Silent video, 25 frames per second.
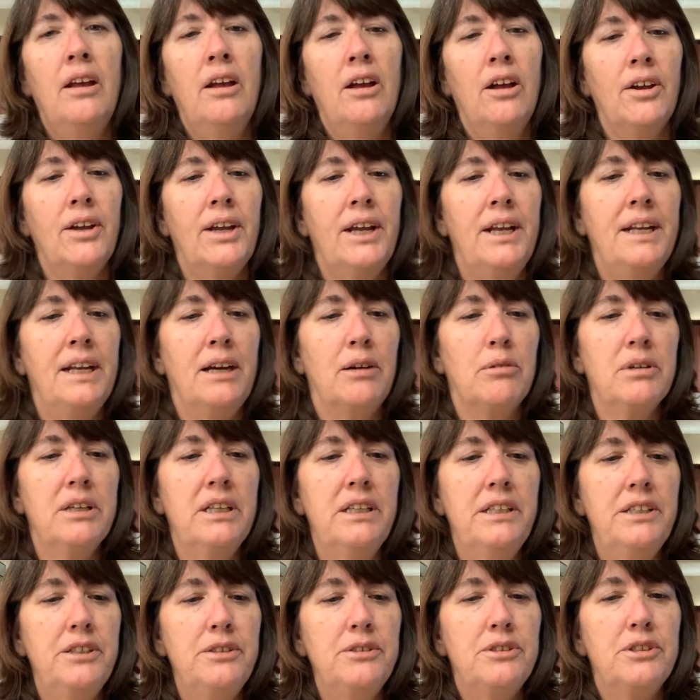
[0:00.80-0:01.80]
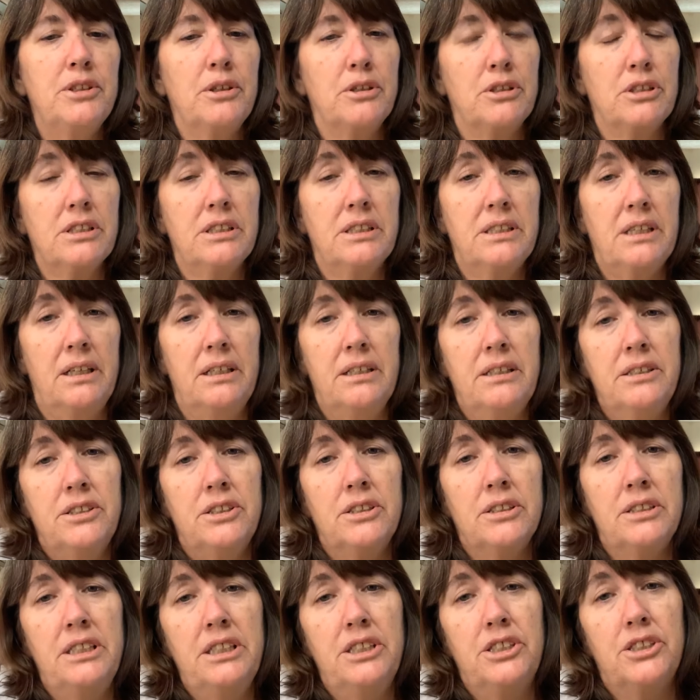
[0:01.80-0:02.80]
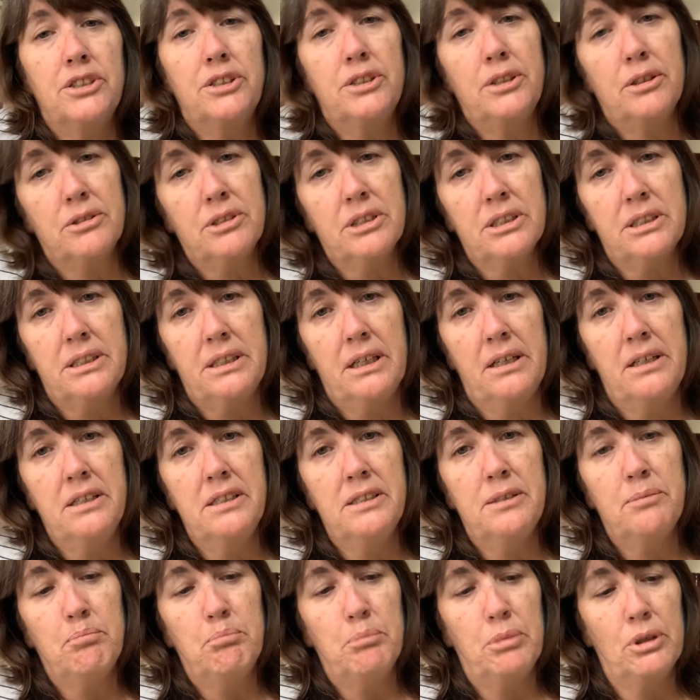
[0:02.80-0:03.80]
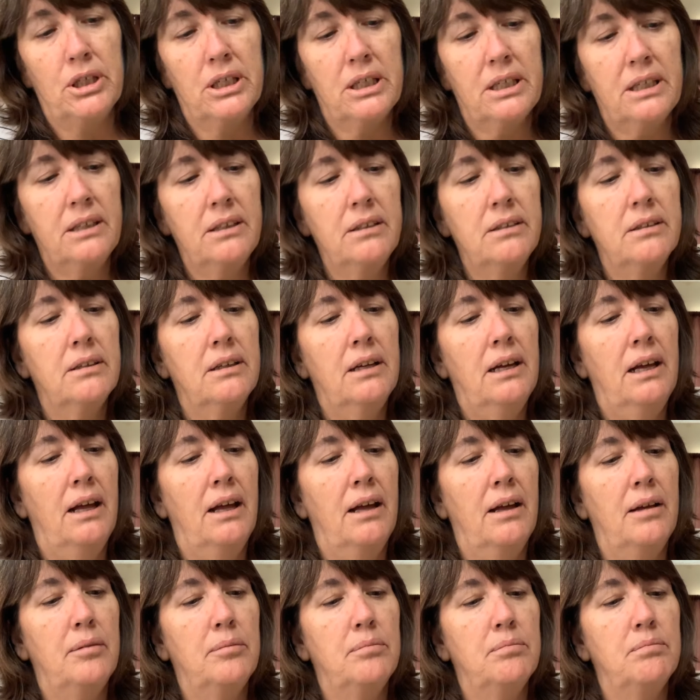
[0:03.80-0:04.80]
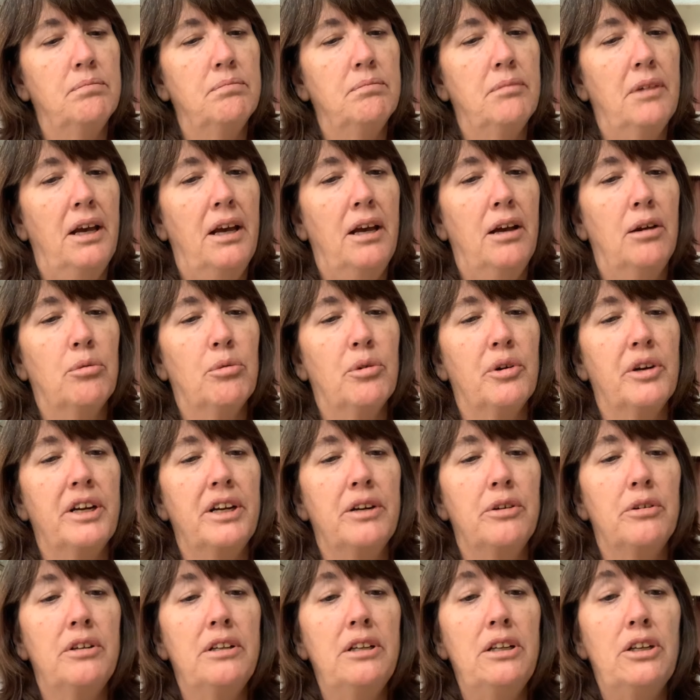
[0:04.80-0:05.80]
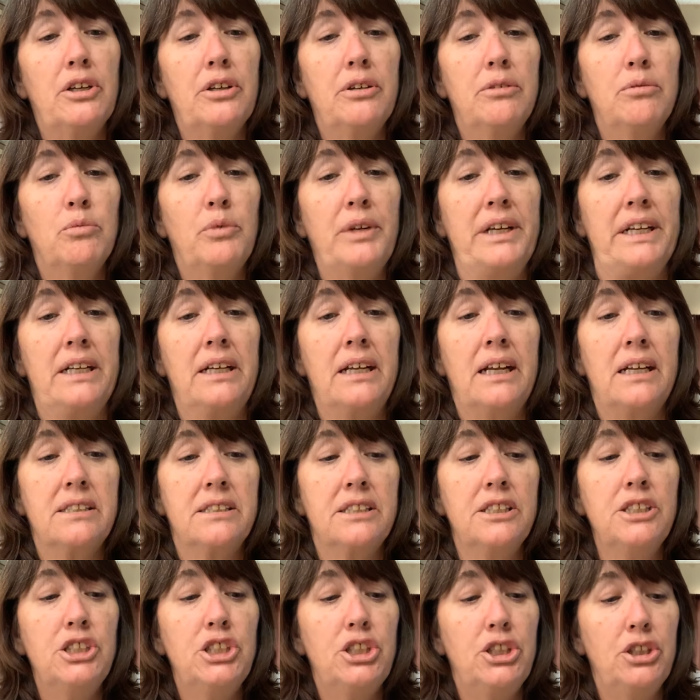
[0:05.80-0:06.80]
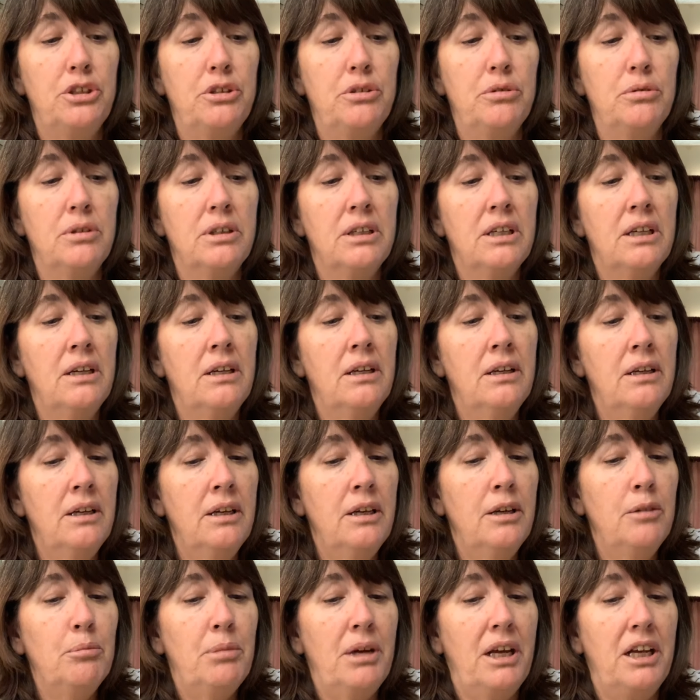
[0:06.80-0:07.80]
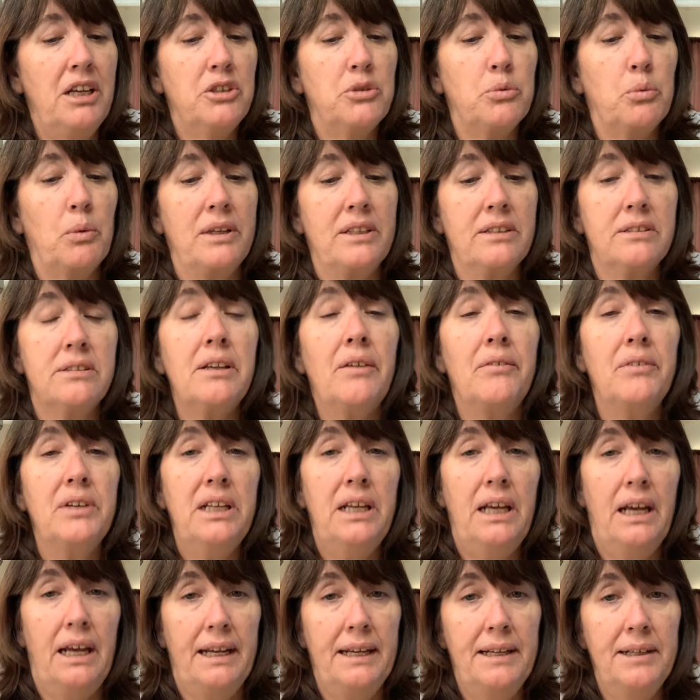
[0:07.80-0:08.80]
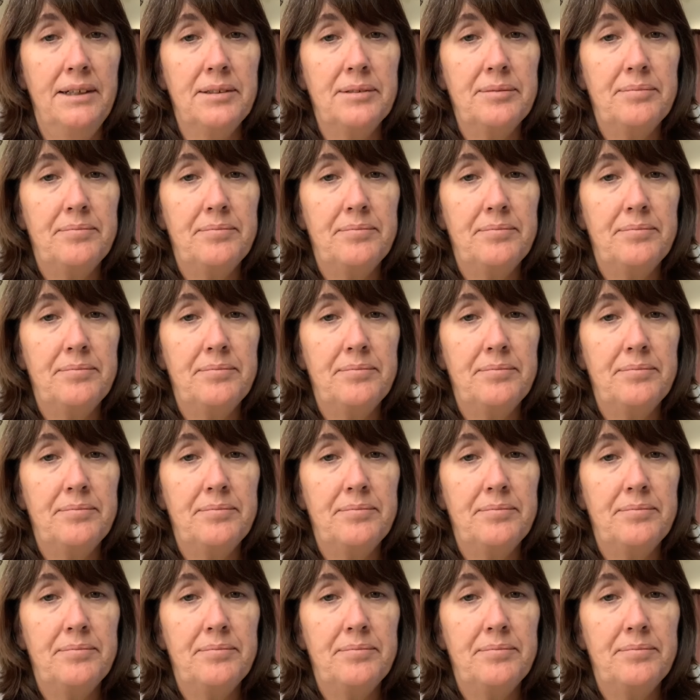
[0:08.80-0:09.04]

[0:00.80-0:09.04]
Okay, now we're going to do social studies. You'll need your social studies book, and we're going to read lesson 2, page 178.